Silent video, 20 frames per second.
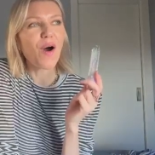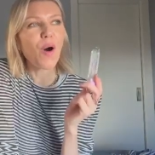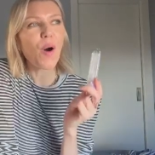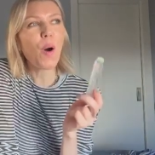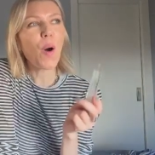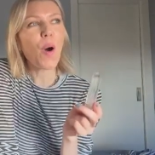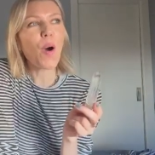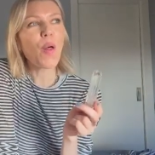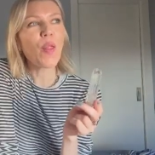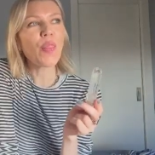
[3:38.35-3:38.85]

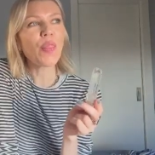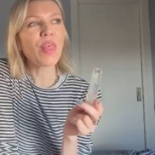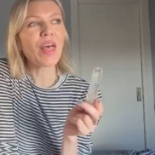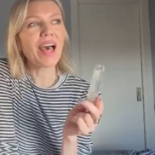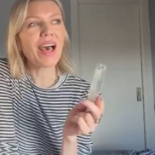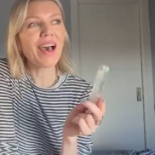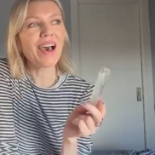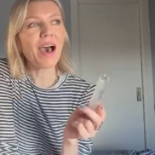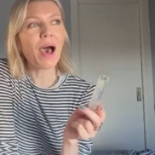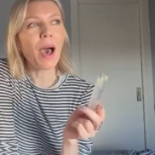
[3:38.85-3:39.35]
on
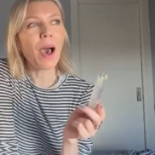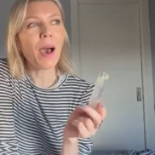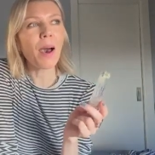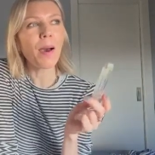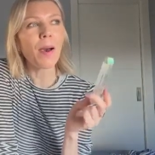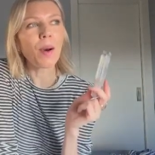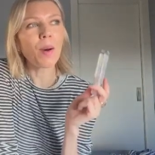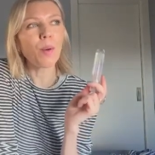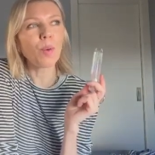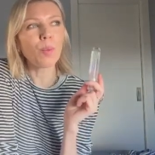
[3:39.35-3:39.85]

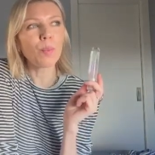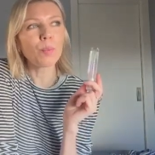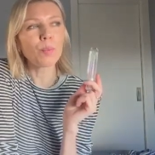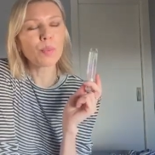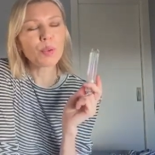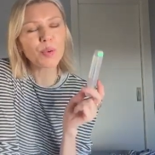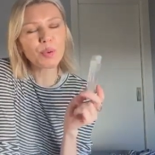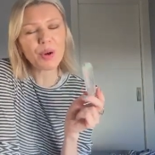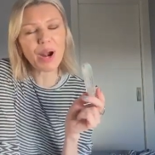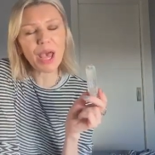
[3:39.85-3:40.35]
a
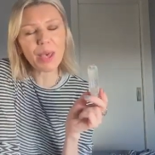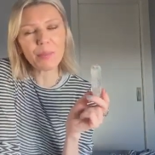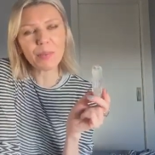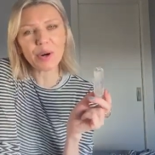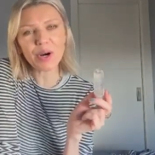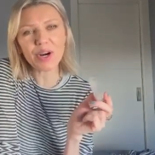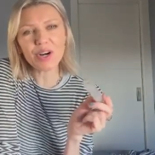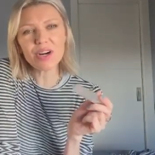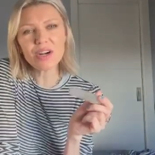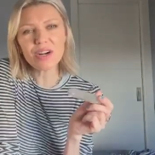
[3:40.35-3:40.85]

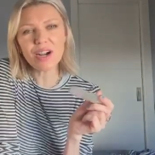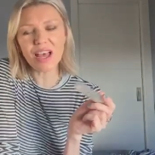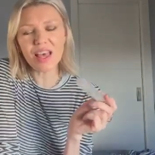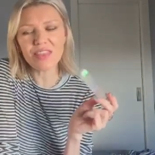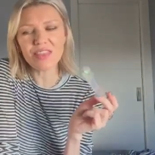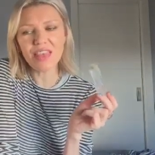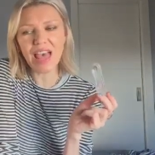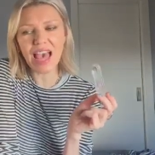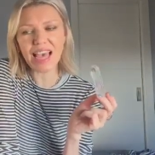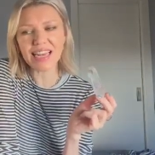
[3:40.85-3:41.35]
primer
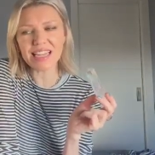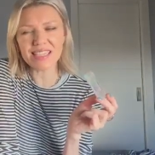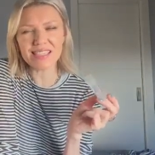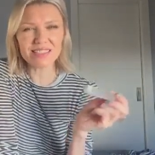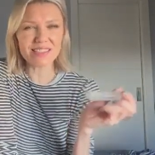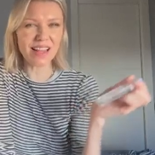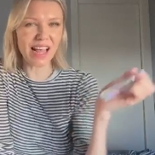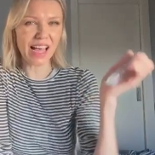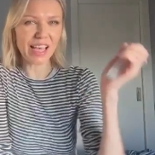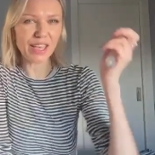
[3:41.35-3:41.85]
that is
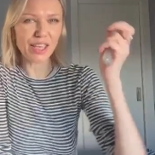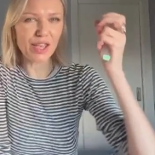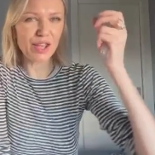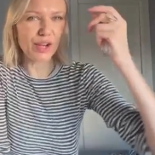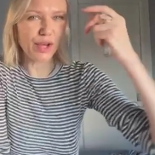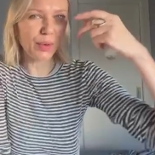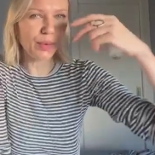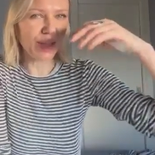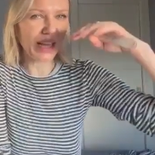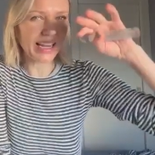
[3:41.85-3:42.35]
like, you
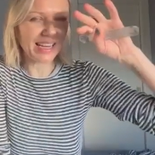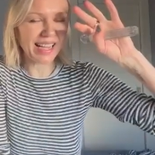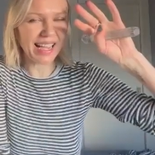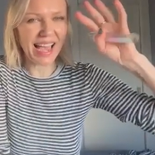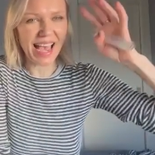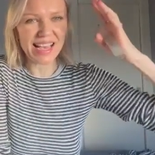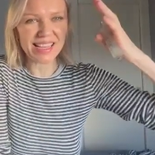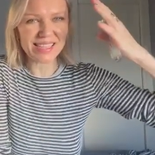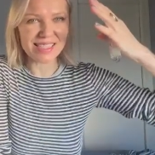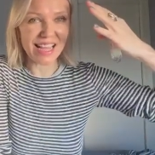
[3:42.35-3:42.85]
know, that
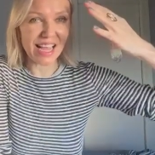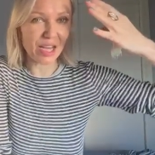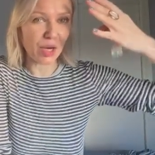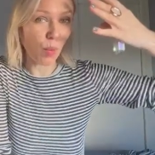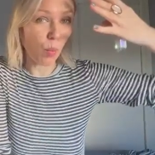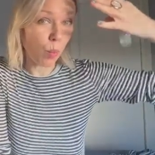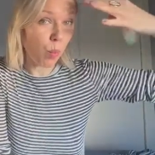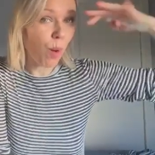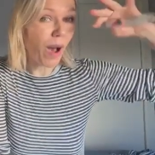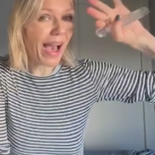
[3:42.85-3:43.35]
has like
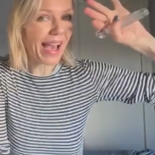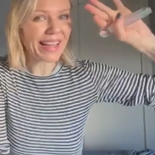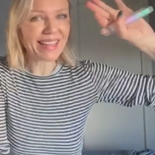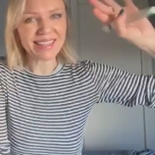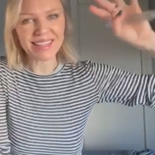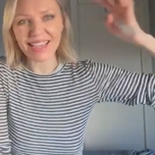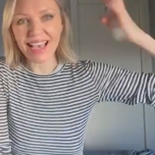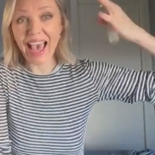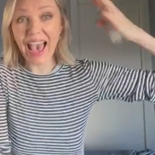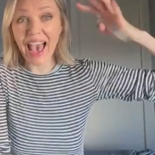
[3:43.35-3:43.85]
a
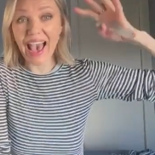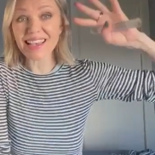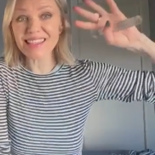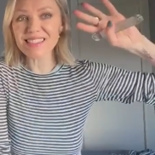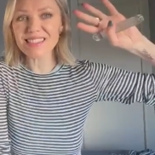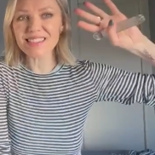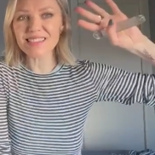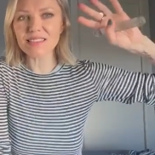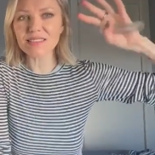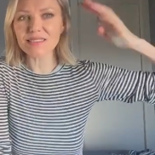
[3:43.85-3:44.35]
white
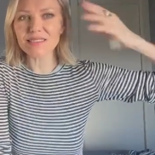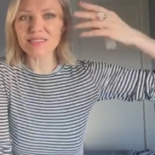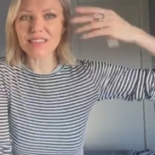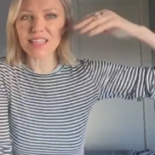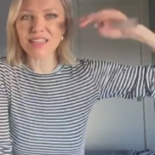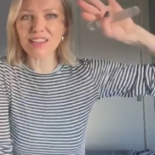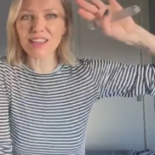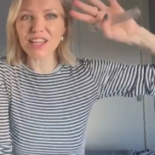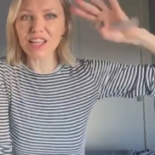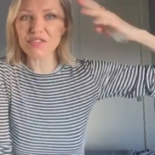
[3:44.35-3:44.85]
cast,
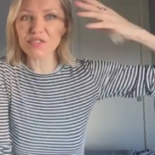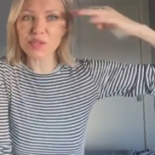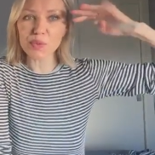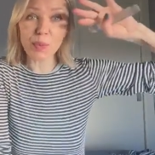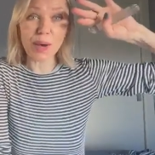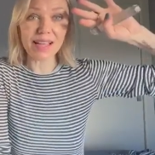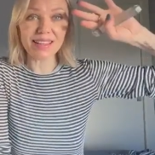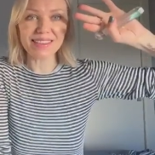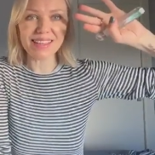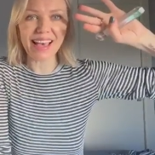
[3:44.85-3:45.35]
that leaves
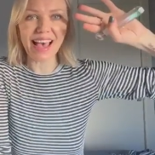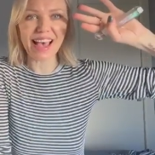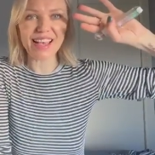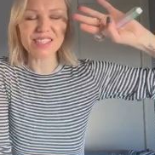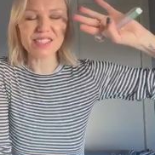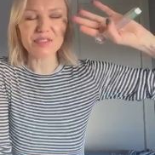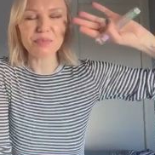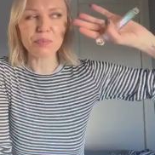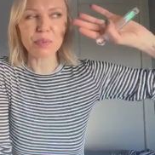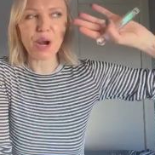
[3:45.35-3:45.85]
white
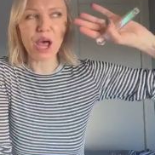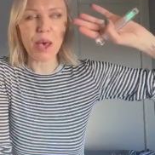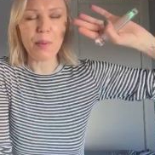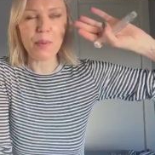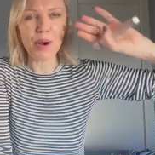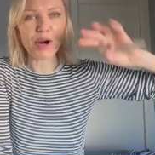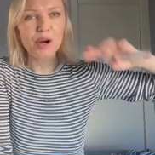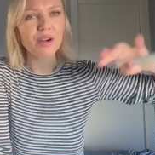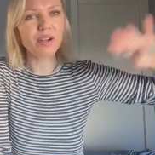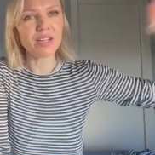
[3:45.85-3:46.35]
cast
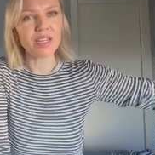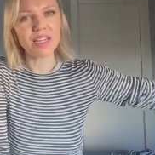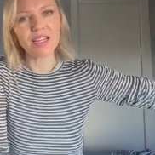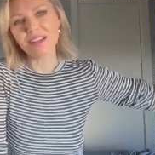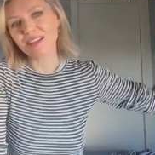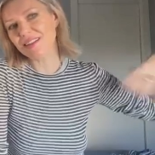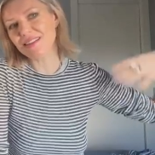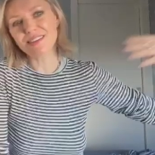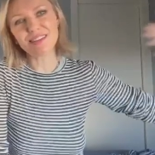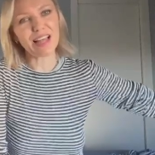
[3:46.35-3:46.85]
primer,
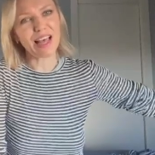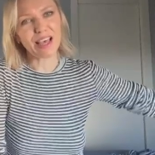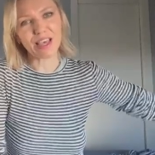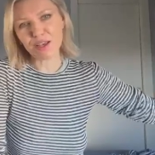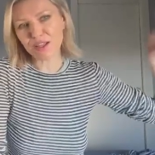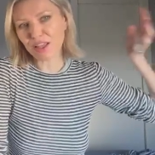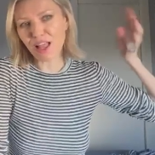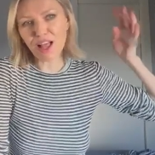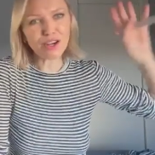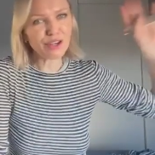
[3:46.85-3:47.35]

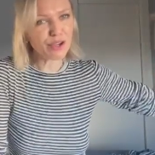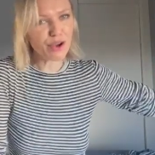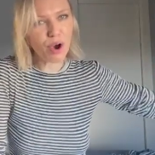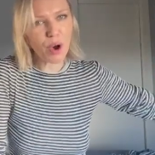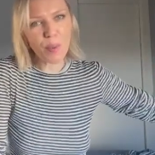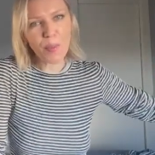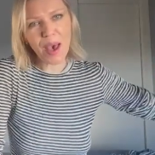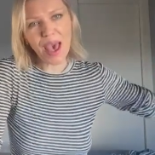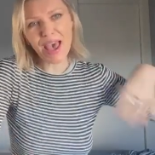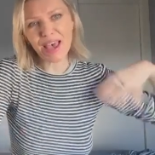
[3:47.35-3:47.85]
like
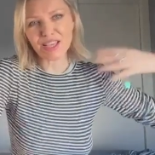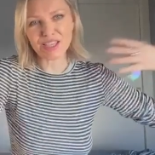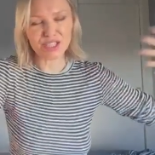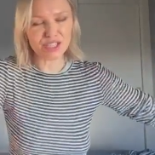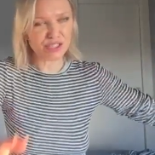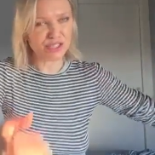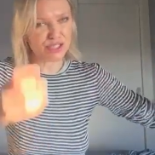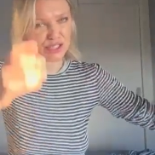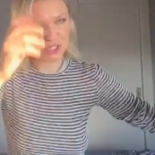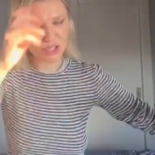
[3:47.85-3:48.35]
Lancome has,
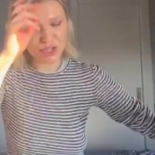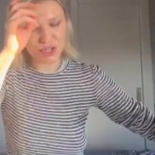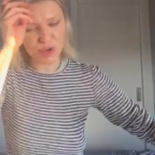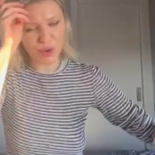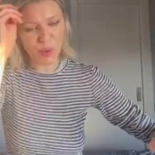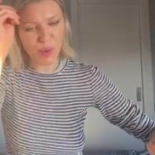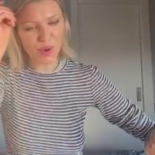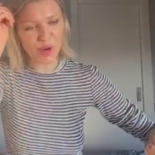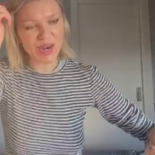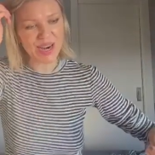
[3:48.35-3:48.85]
Christian
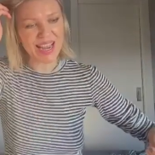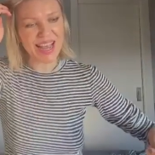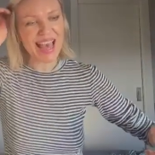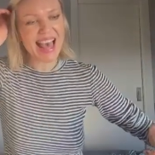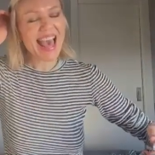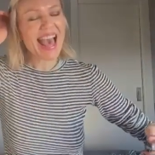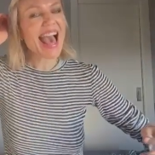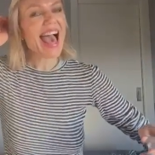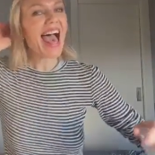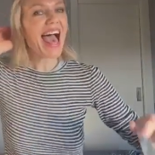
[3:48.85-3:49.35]
Dior.
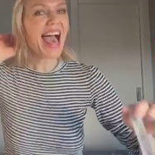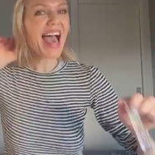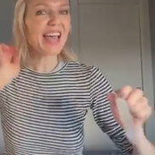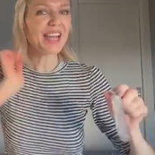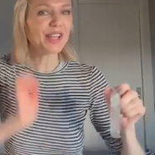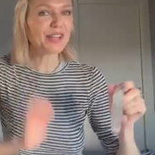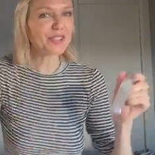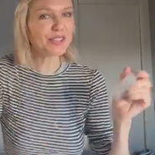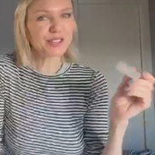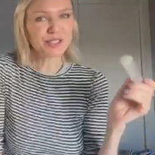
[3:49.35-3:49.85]

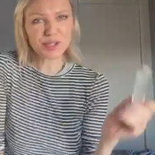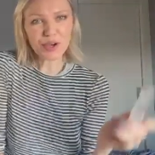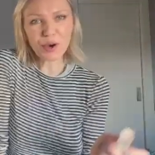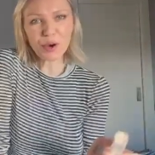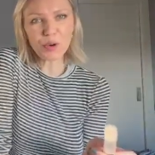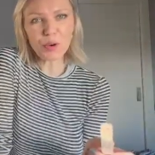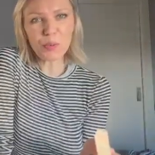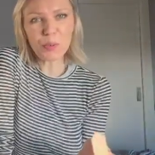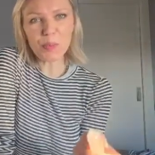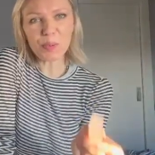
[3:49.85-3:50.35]
And on
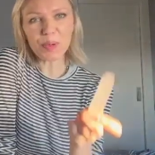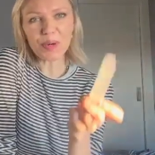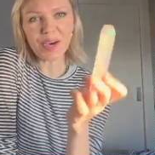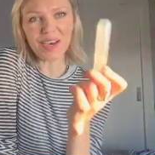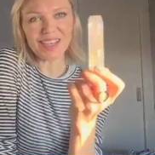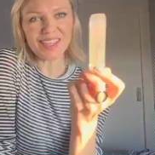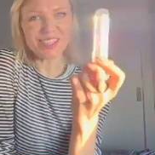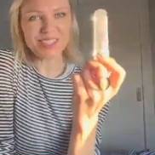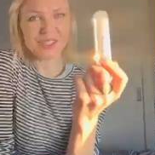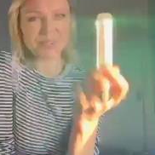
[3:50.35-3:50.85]
top
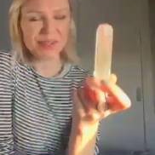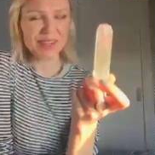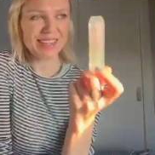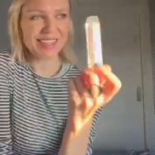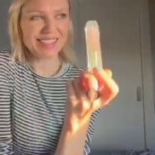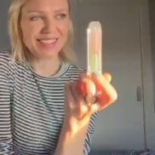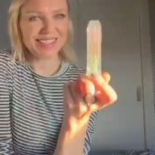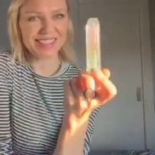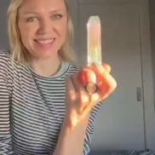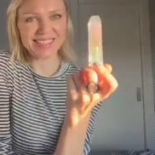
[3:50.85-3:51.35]
I
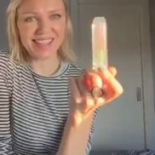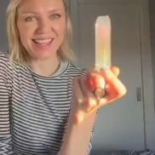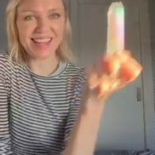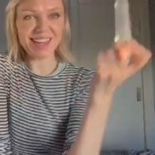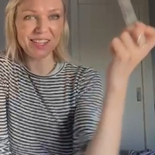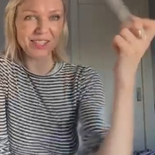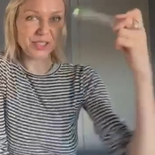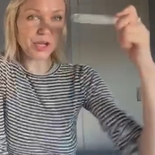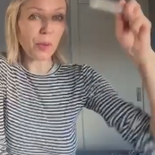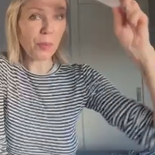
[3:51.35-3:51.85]
tried,
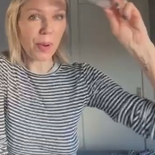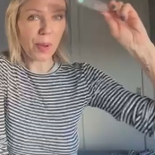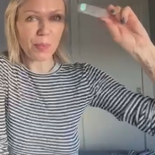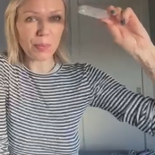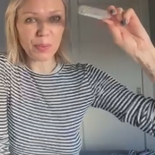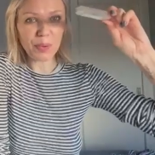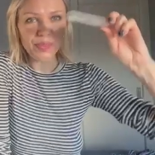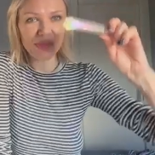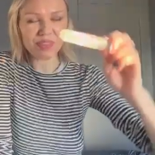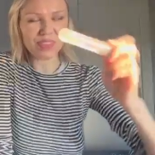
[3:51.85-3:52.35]
and on top I
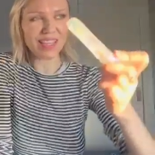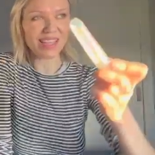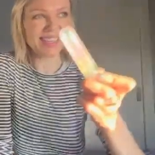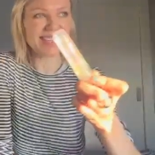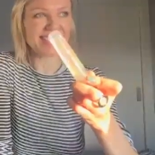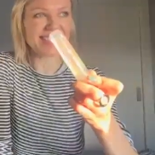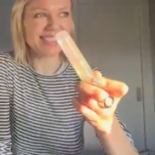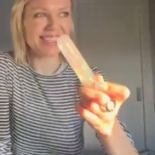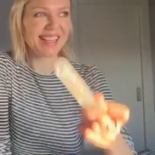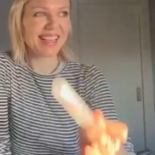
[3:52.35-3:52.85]
put
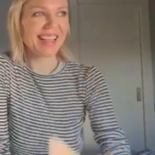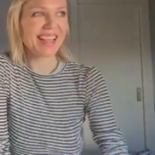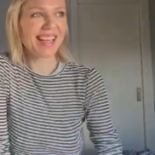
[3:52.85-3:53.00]
this,